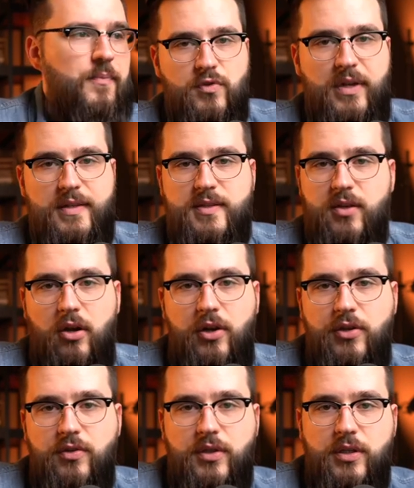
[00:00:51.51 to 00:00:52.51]
To get
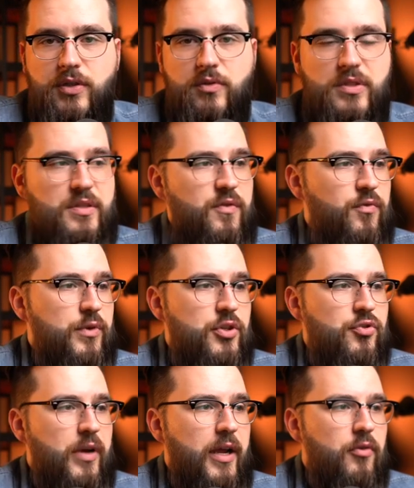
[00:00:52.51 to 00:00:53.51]
started, you can use the free
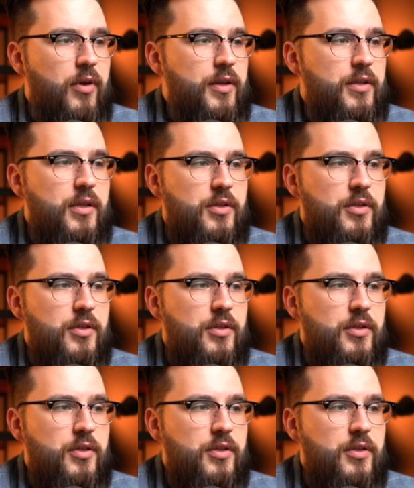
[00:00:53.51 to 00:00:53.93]
trial right here.